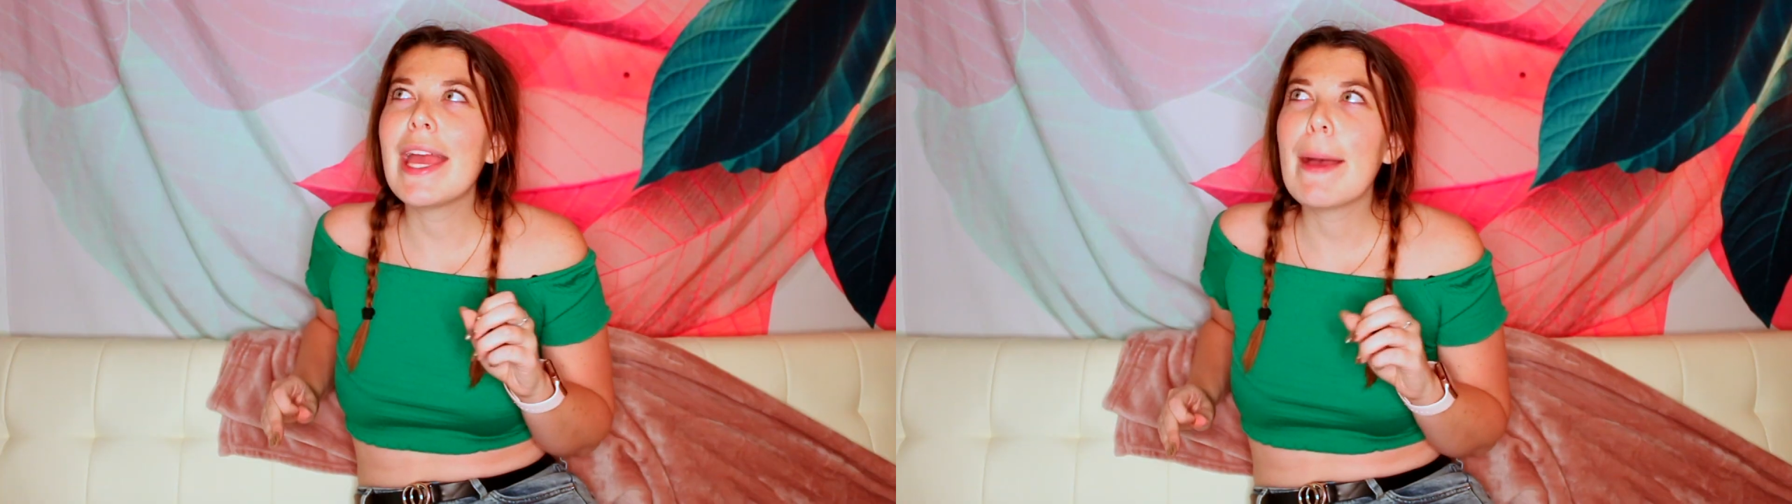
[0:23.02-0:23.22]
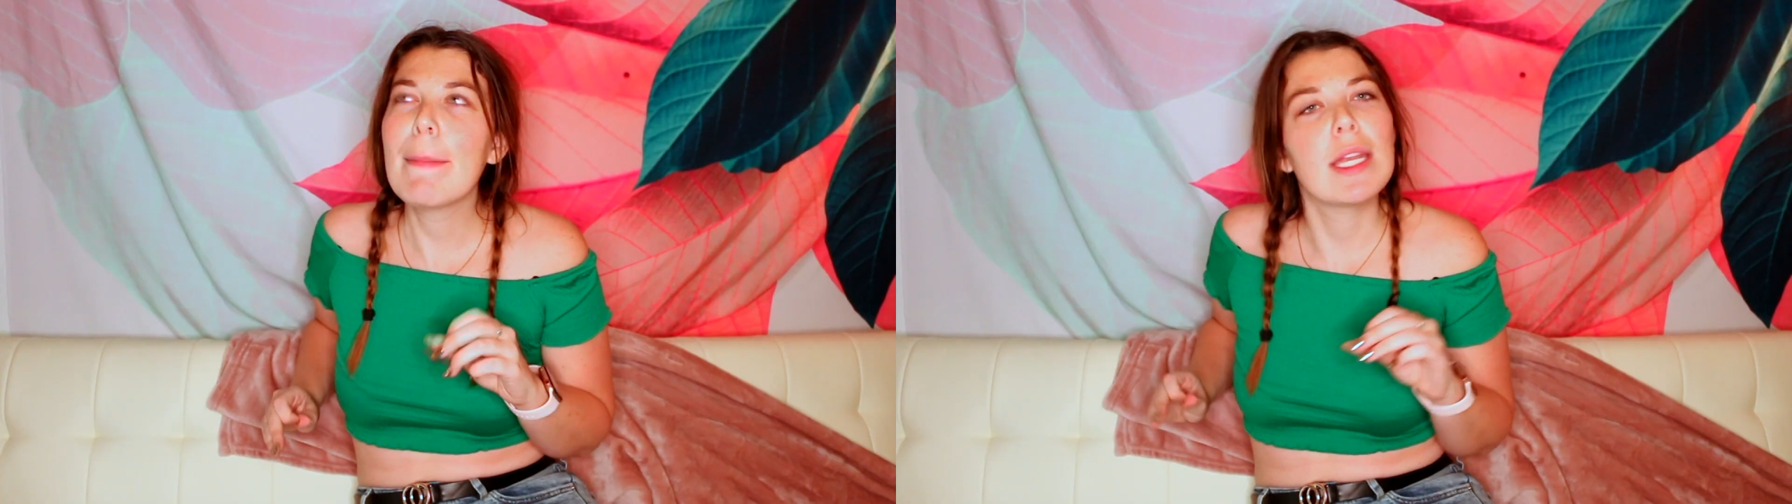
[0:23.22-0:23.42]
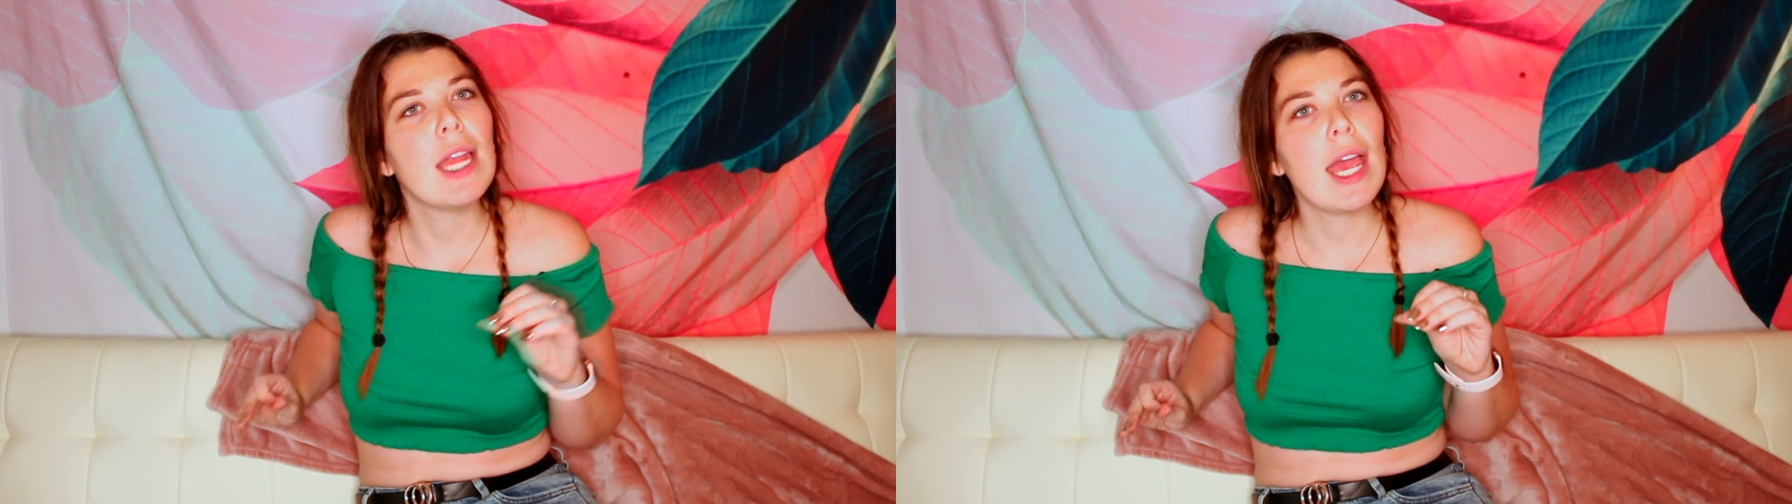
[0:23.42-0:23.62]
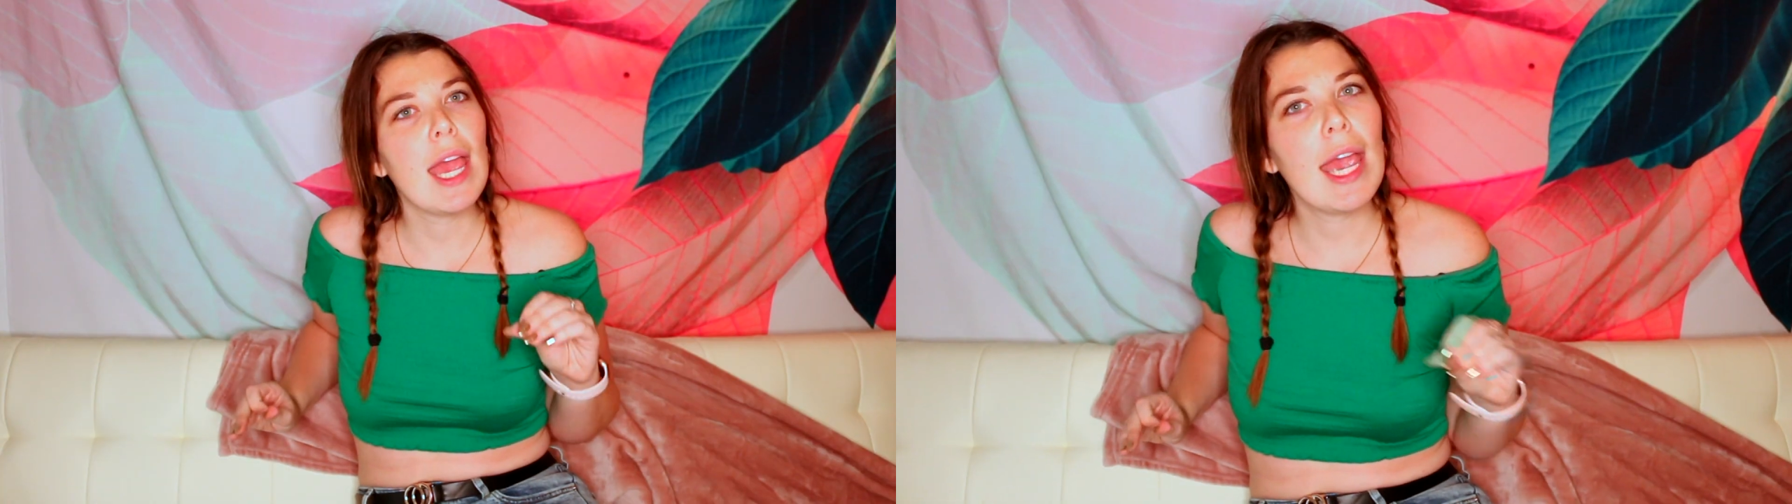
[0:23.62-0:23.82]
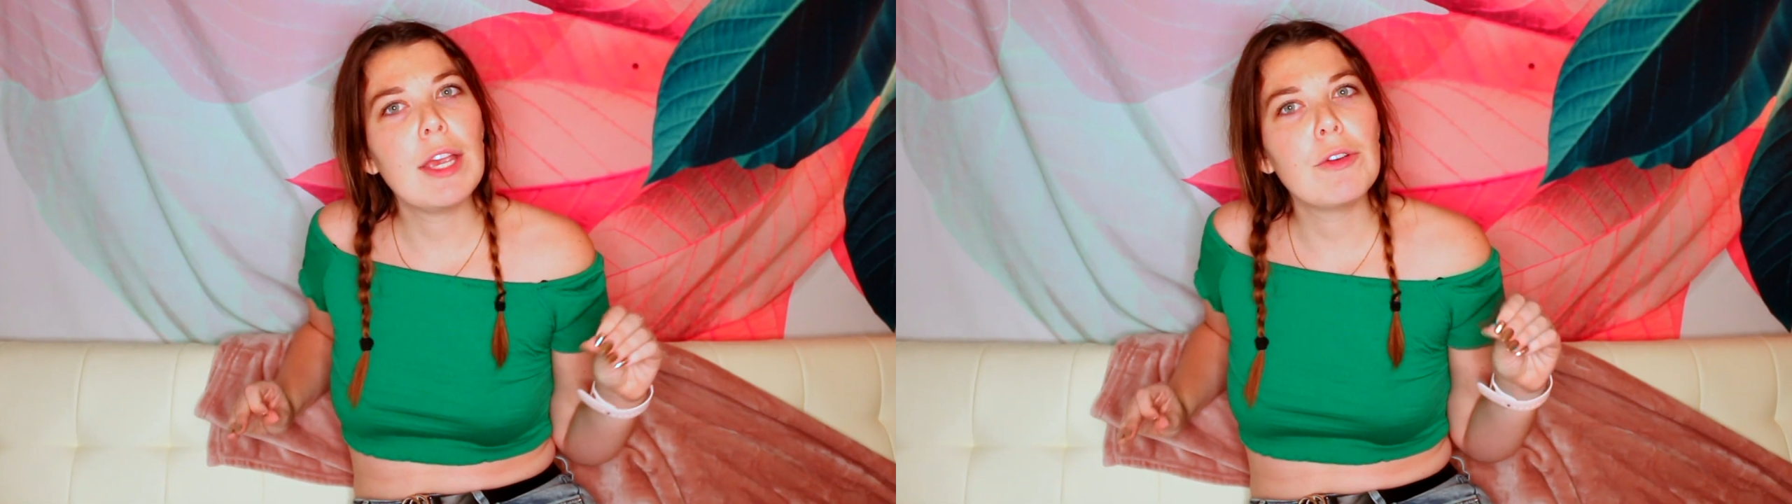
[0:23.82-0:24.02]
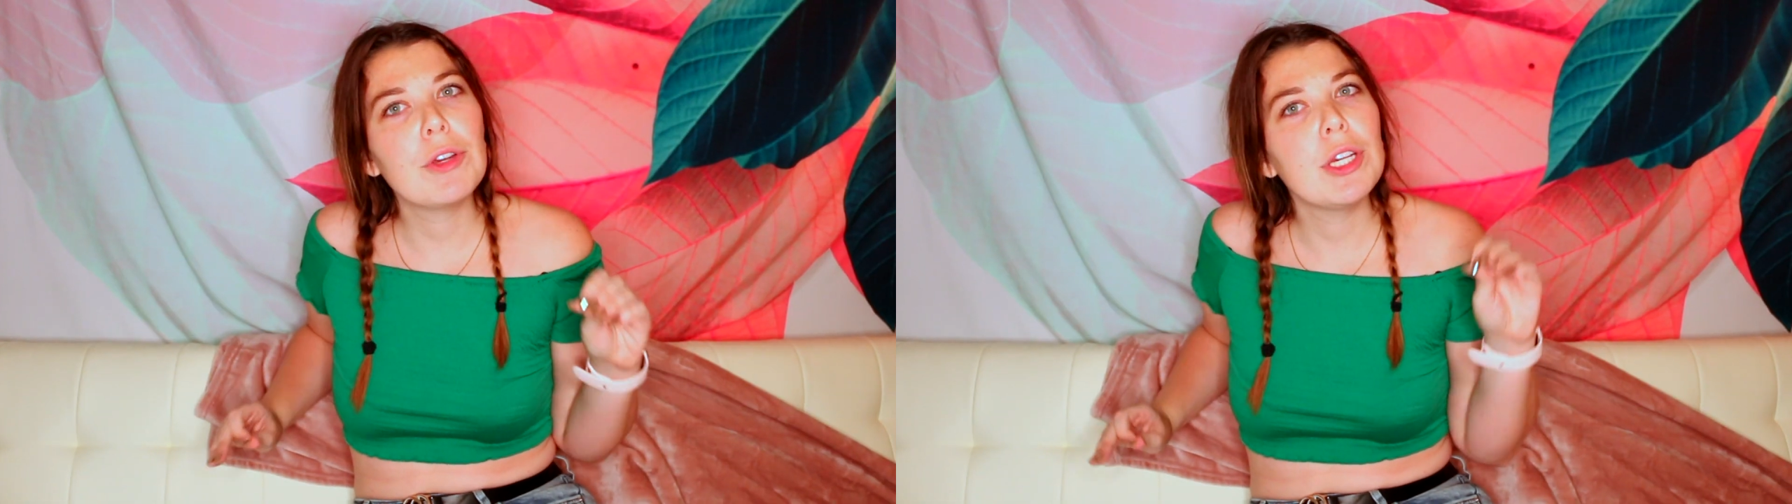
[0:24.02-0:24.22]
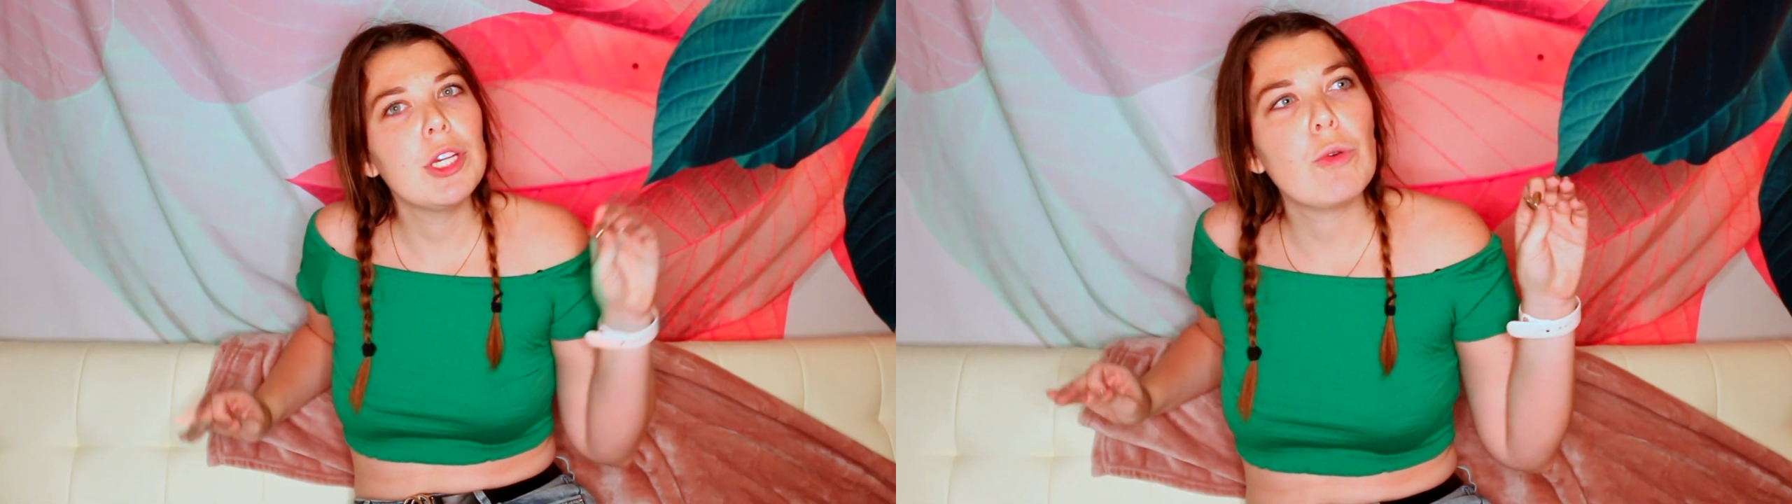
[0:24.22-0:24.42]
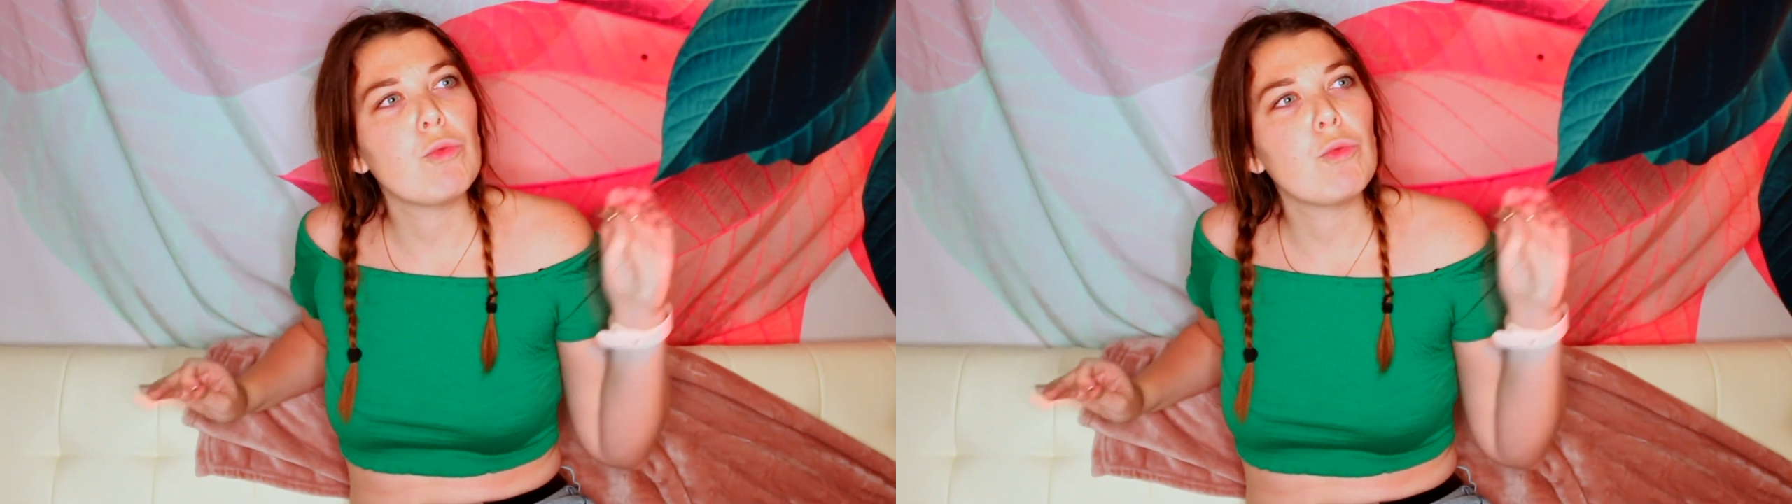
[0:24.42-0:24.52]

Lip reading: am an angry,